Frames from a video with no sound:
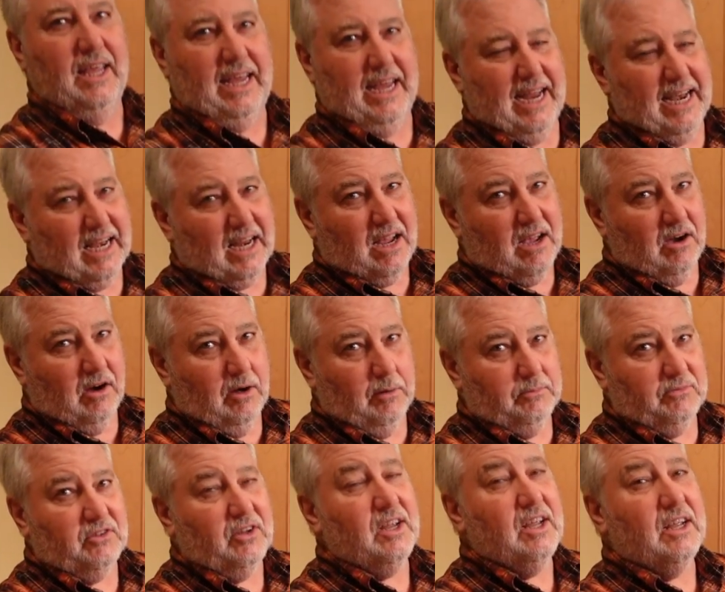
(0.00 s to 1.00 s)
It
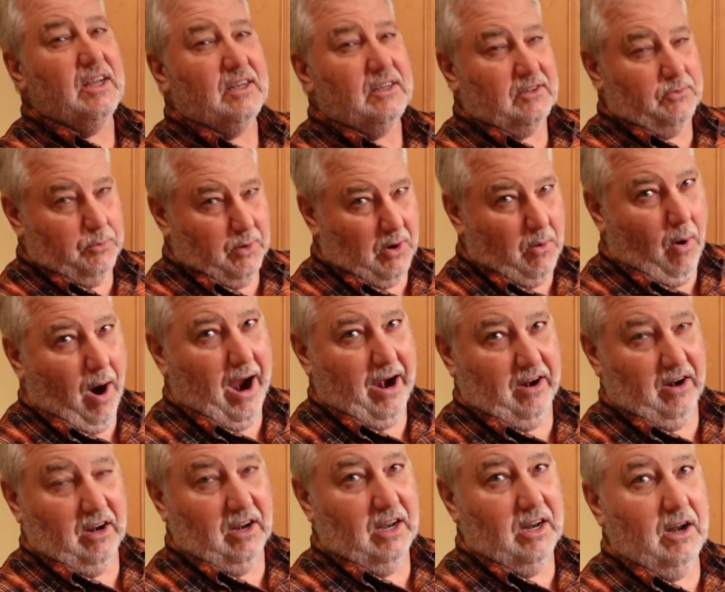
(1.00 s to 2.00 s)
comes
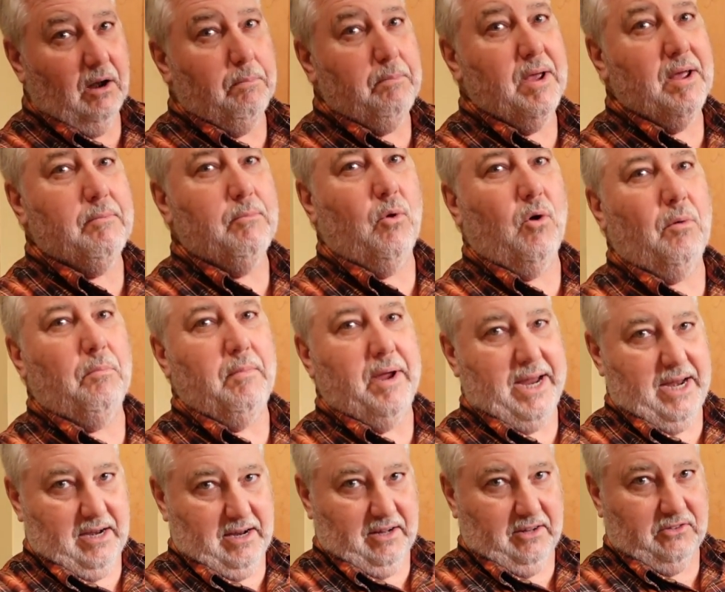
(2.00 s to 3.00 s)
requiring a little bit more
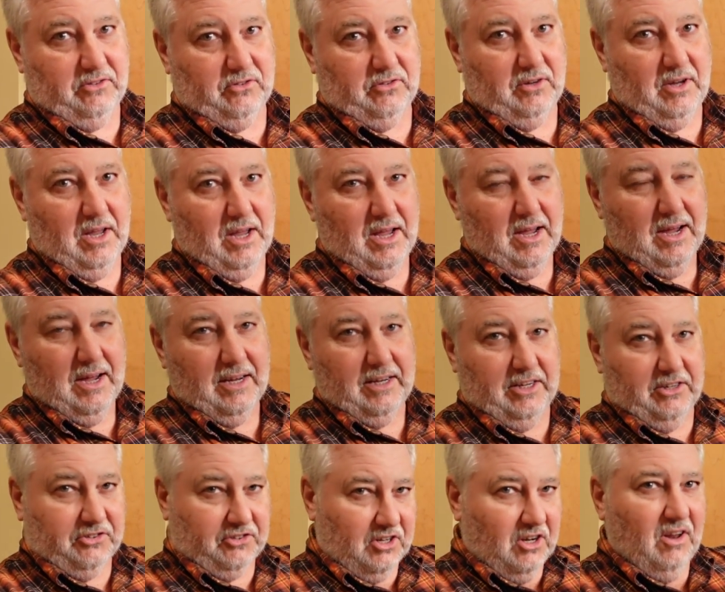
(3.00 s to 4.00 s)
maintenance.
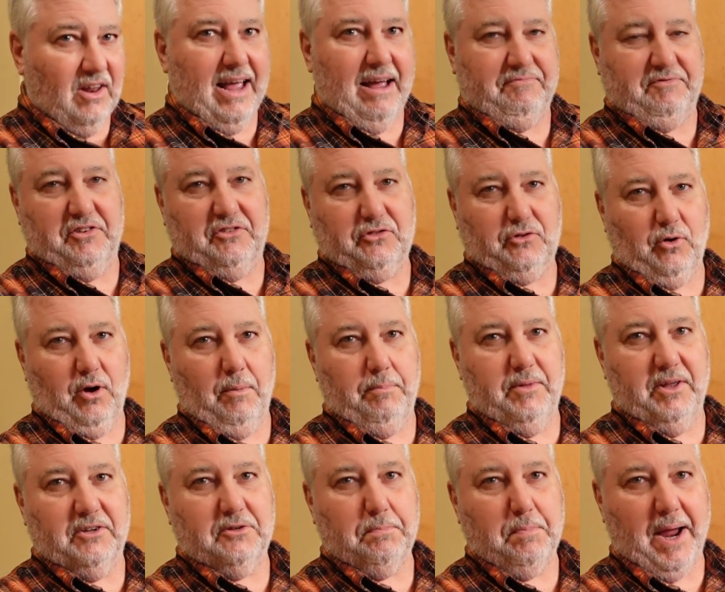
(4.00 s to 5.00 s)
You still have to scrub
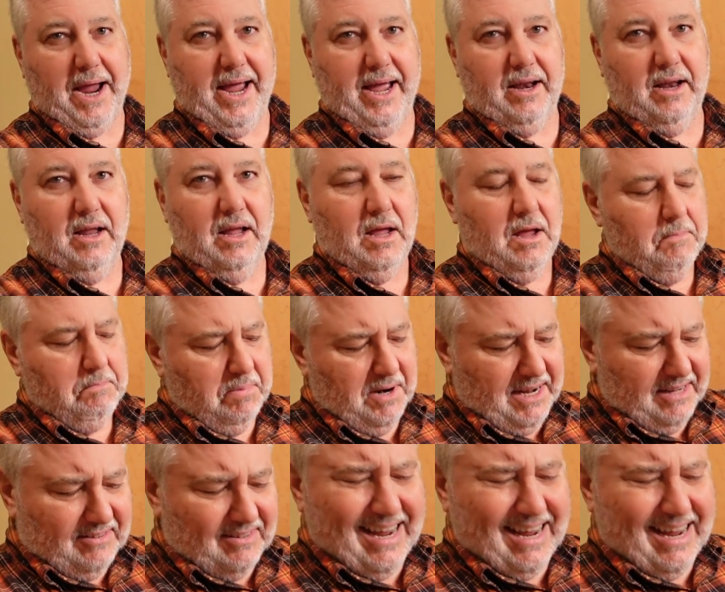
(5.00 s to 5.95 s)
this pan, but it's